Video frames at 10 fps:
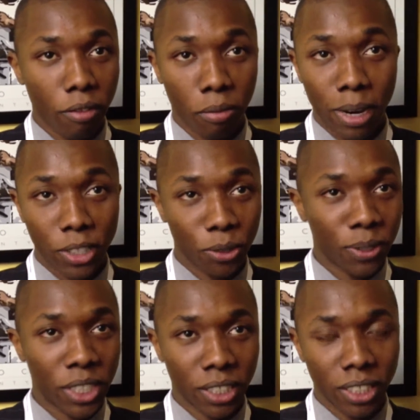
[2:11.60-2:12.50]
my
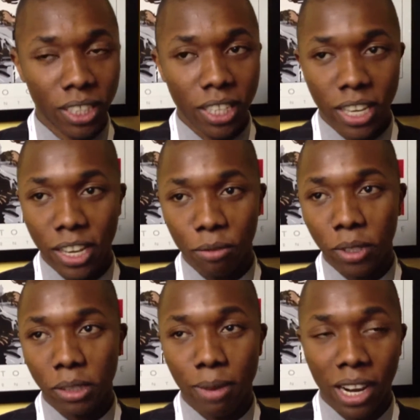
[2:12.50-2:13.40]
tuition. And
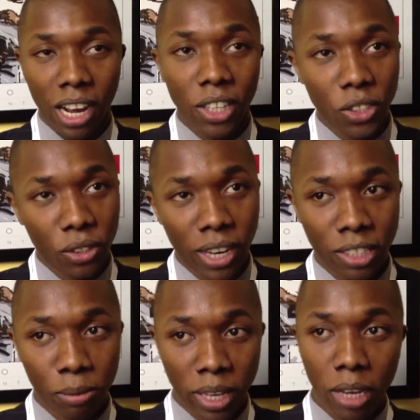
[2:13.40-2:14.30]
really, my counselor has
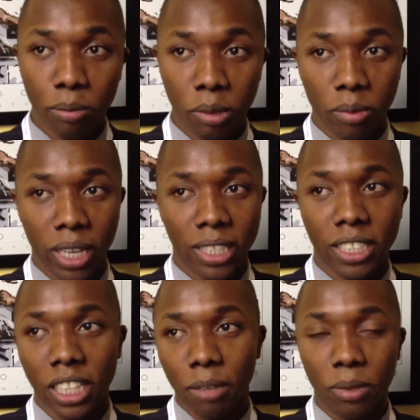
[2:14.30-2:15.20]
been helping me and
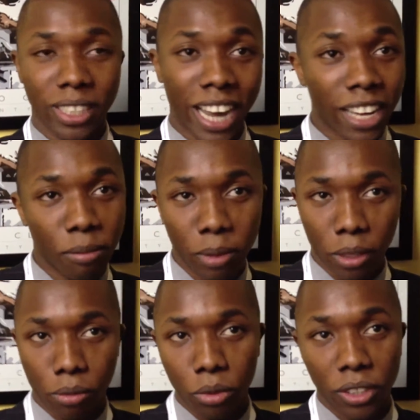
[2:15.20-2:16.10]
telling me, guiding me
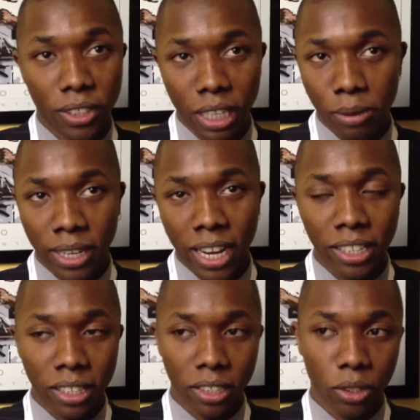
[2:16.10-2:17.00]
through the steps that I
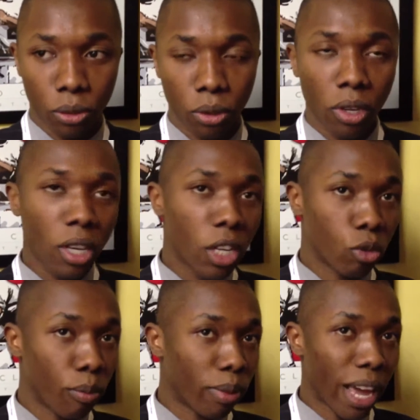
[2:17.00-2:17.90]
needed to
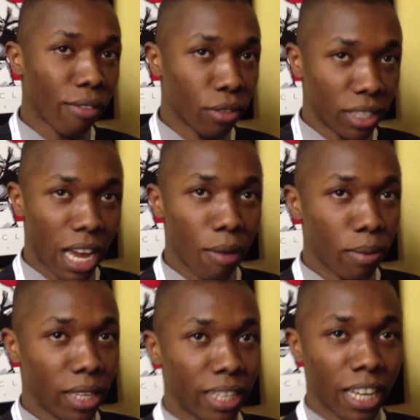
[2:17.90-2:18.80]
apply for TAP.
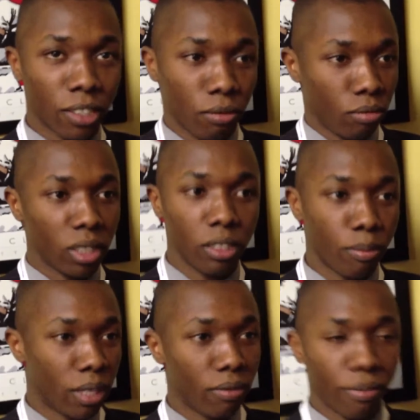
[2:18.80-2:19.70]
And that's really
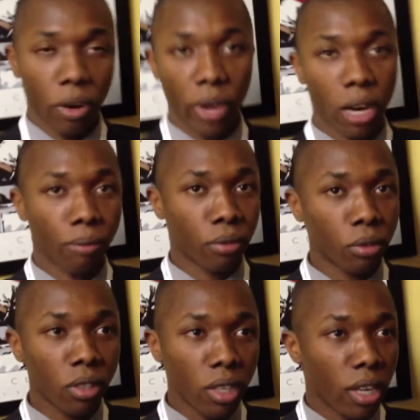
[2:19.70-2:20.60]
been very
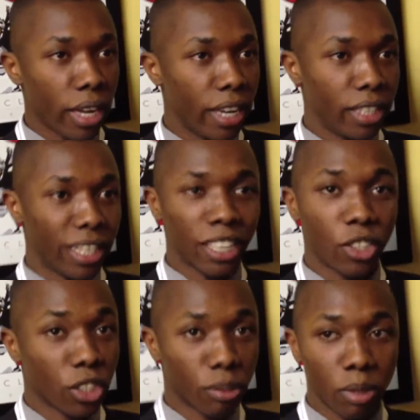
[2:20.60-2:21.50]
helpful, and not
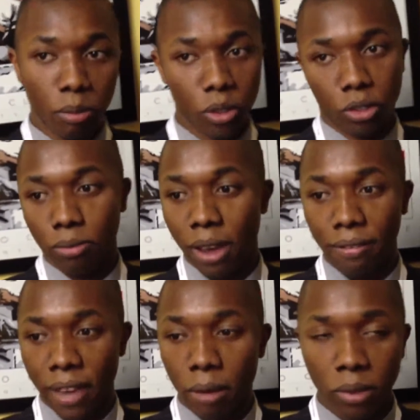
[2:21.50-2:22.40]
just me, but to my
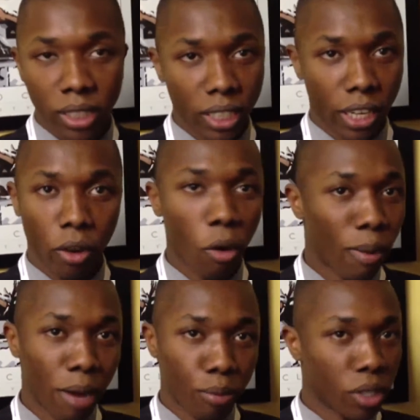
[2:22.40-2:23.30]
family and all
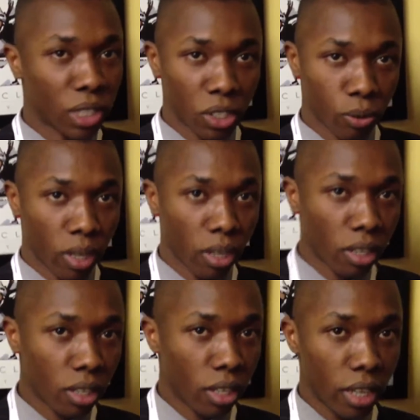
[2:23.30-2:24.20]
my peers as well.
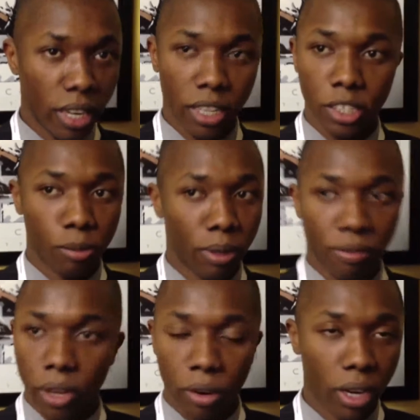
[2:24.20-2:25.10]
And it's been
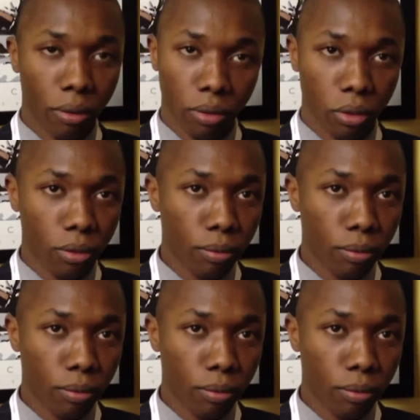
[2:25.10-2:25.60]
very helpful,